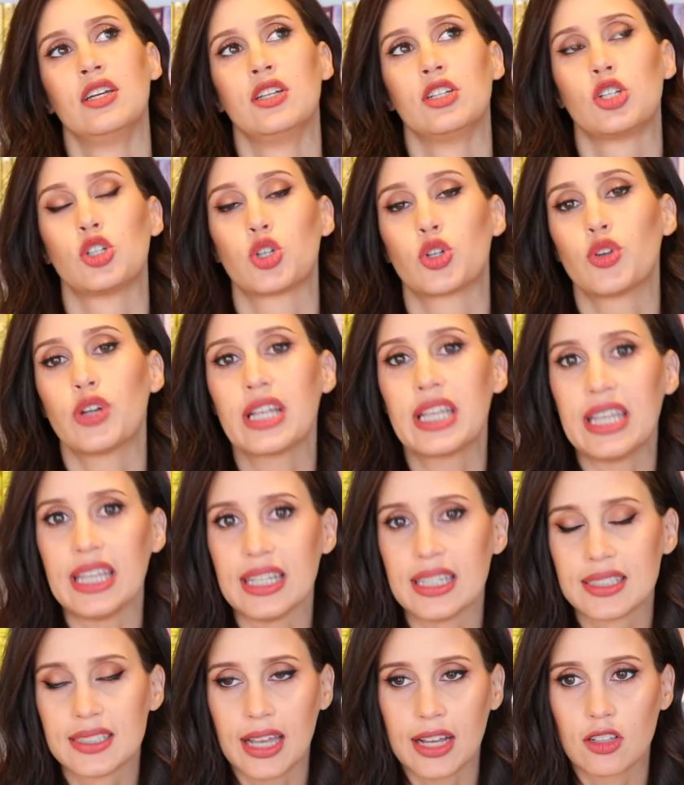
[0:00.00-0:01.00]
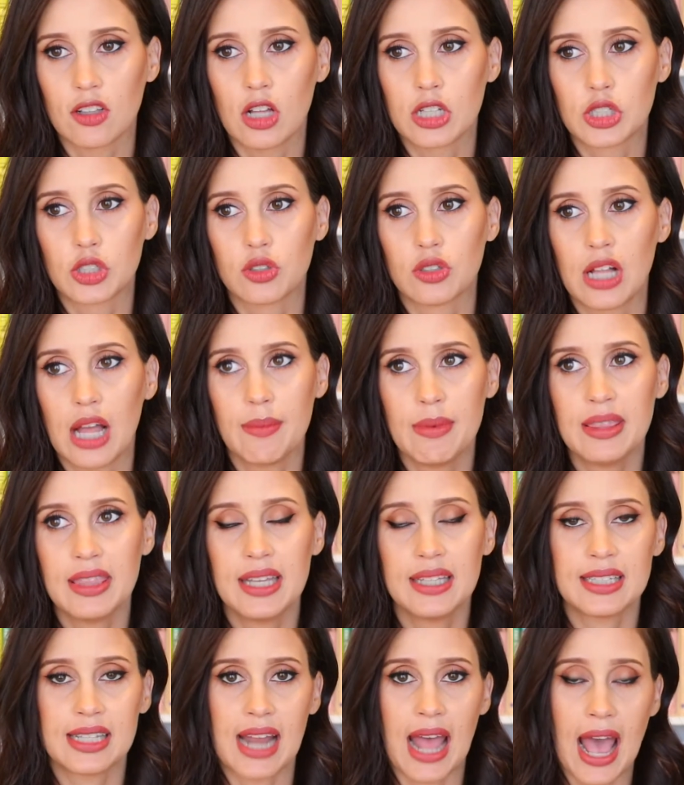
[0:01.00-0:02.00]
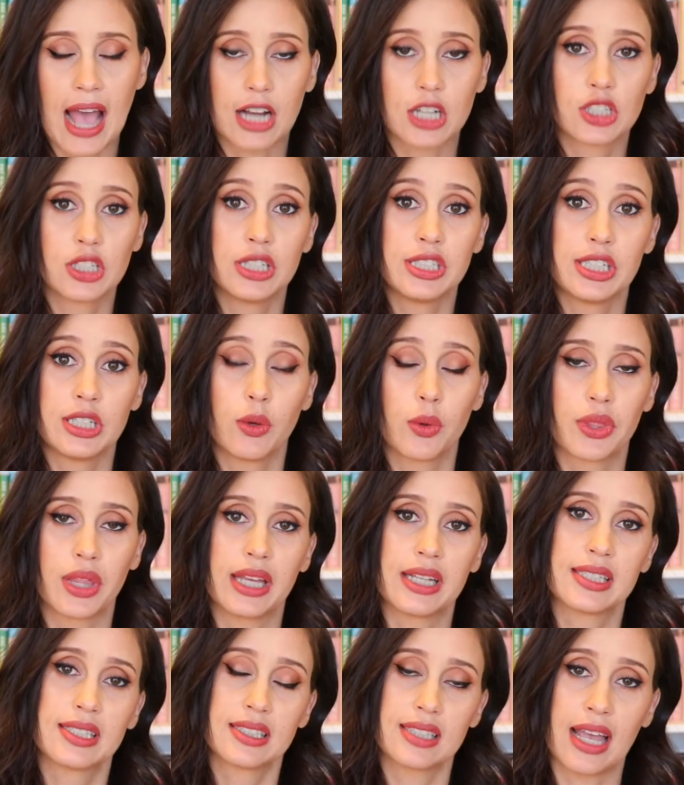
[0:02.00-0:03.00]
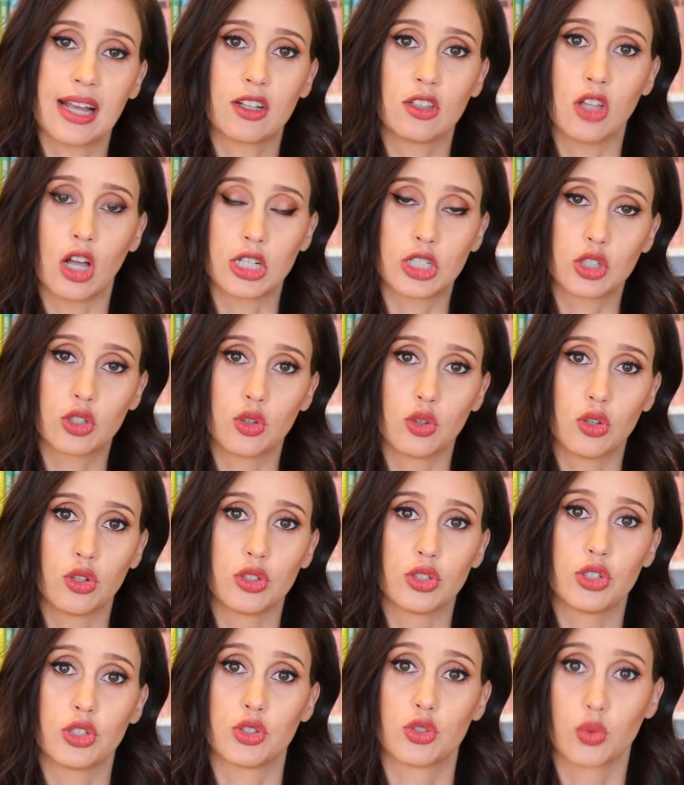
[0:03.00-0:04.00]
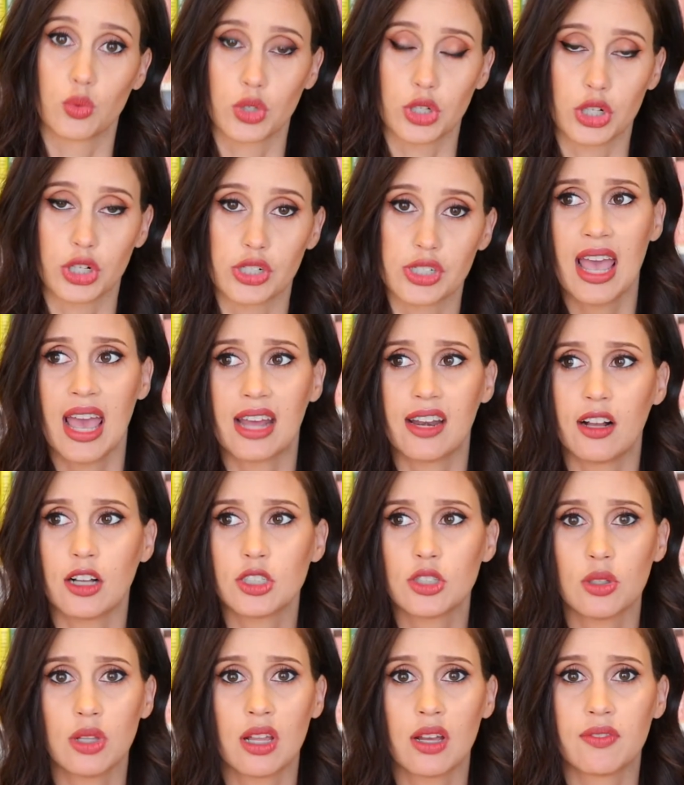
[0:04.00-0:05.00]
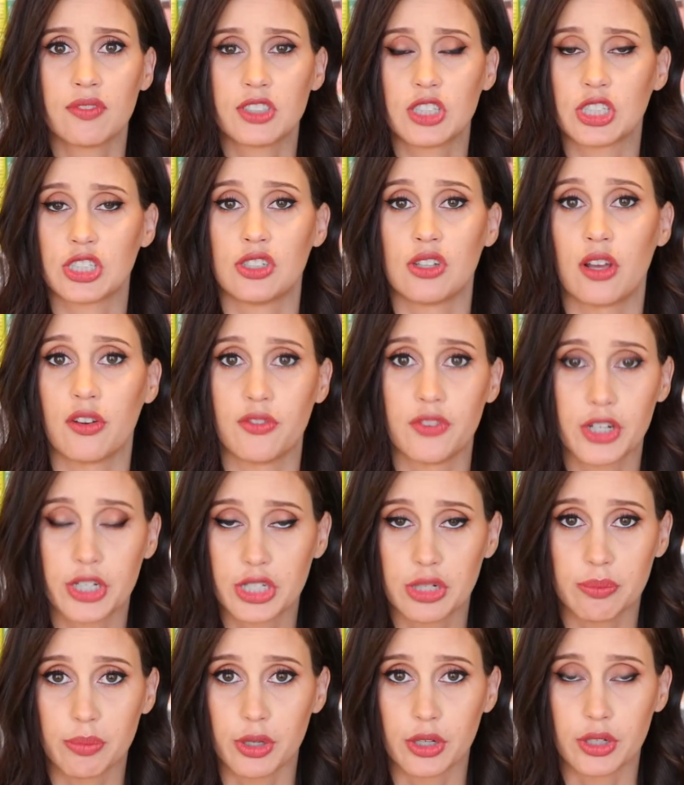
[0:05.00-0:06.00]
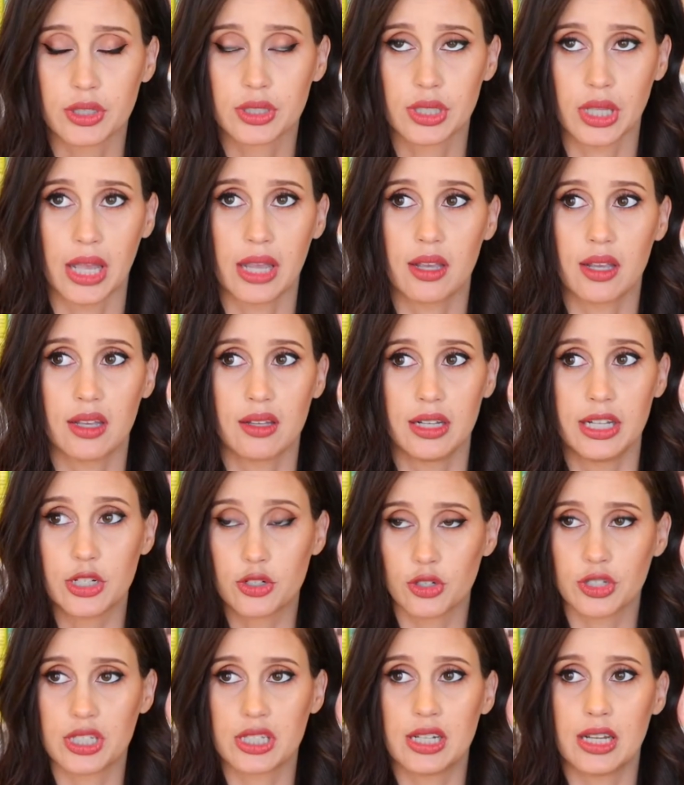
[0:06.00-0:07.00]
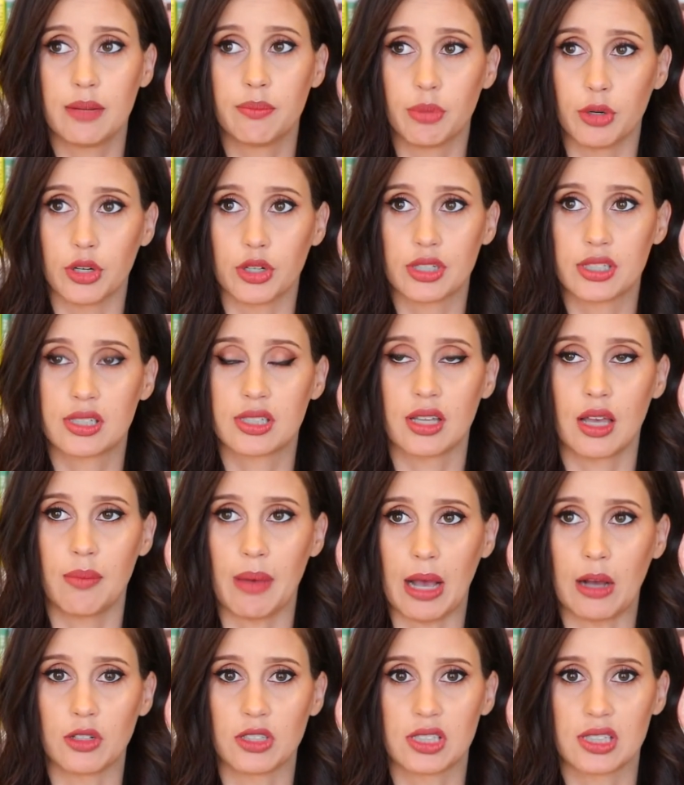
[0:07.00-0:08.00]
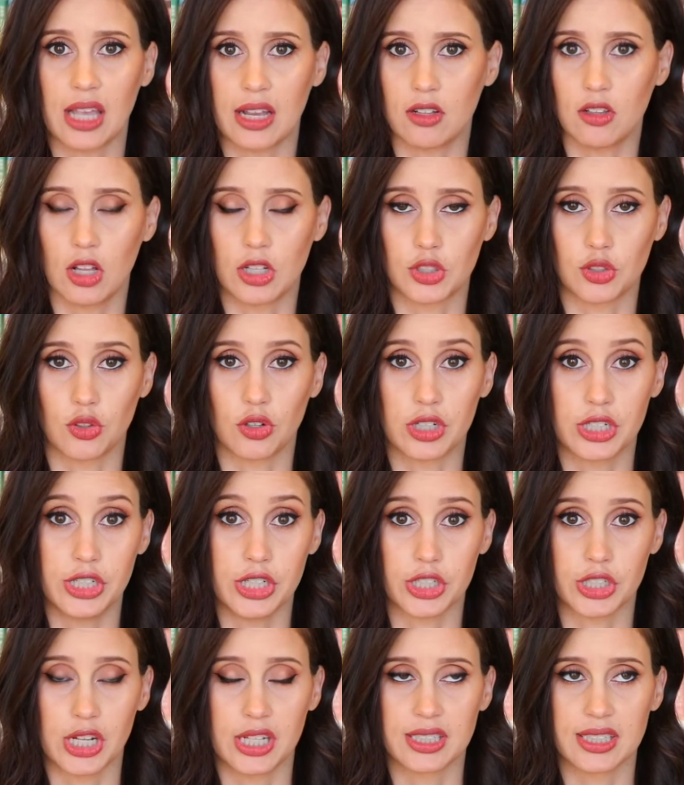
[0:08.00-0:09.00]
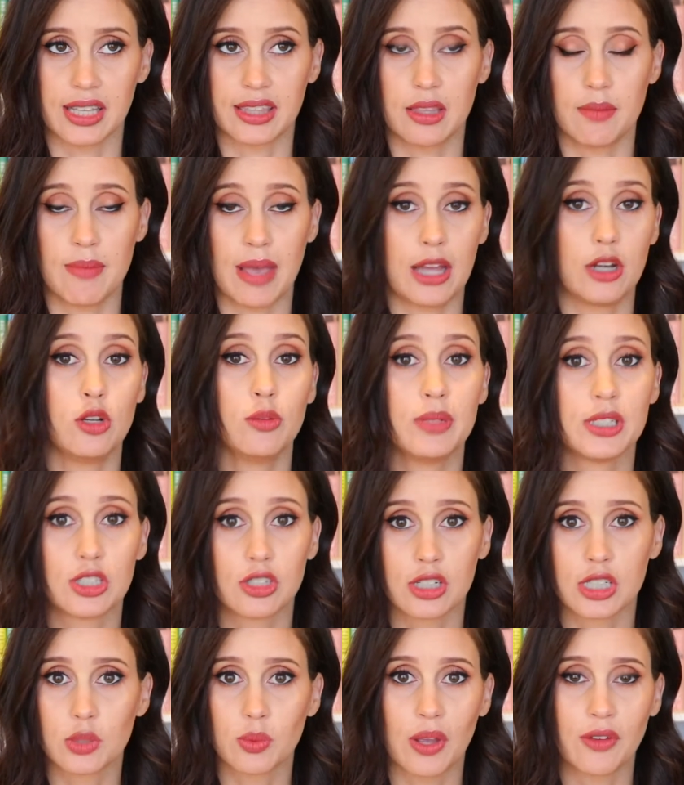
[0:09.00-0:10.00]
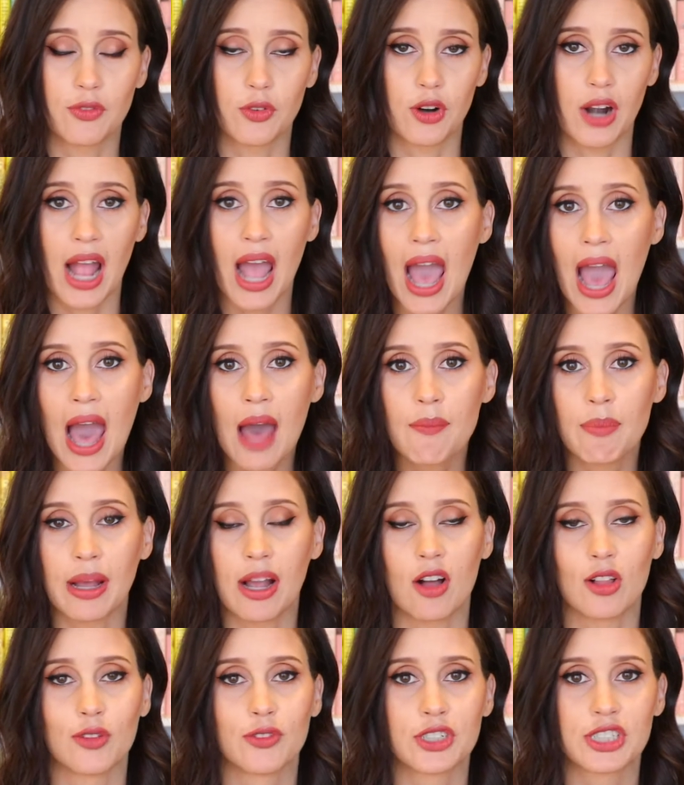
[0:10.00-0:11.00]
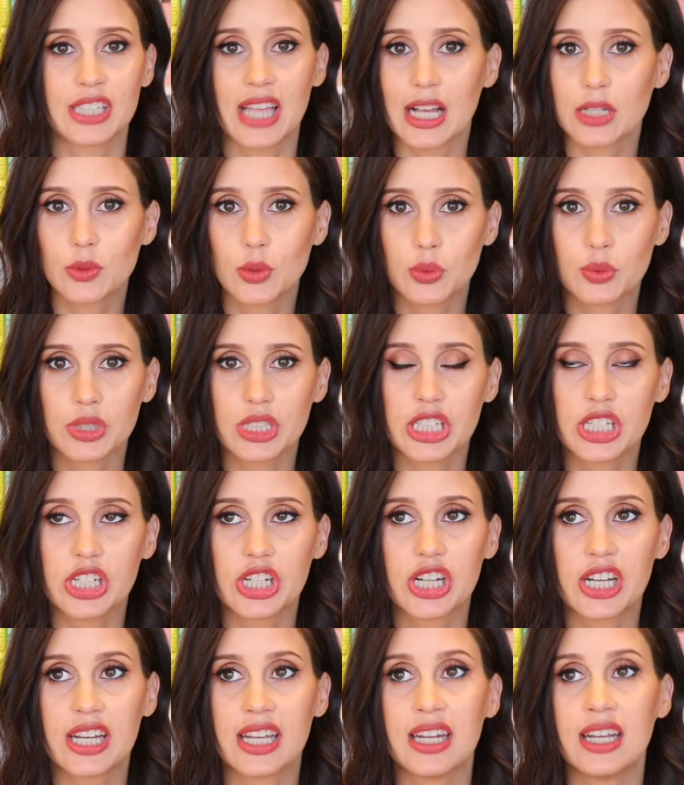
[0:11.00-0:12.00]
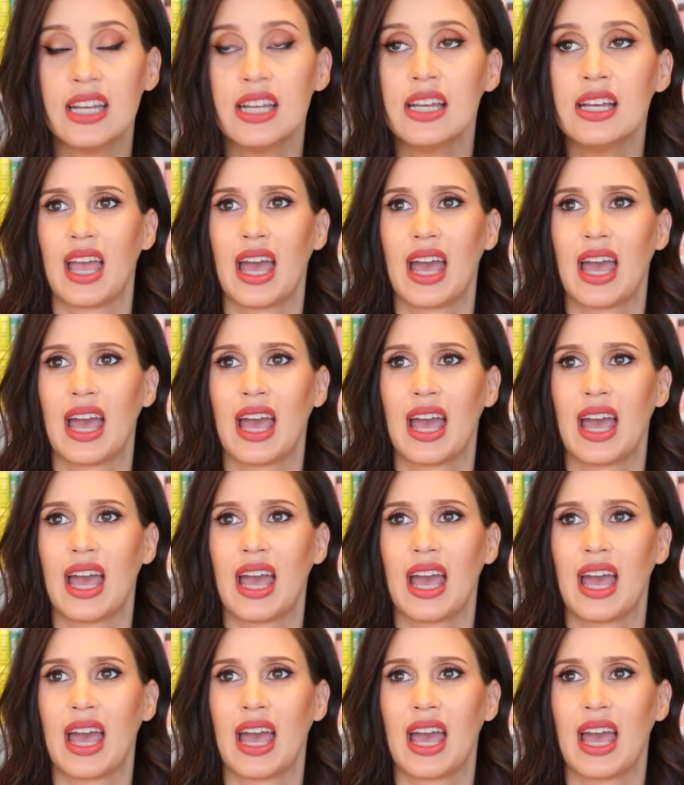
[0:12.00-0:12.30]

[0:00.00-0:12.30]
tricky psychological. I mean things that actually deal with like psychological disorders. And I also love just nonfiction books, like interesting books about psychological conditions, like The Man Who Mistook His Wife for a Hat by Oliver Sacks was really good.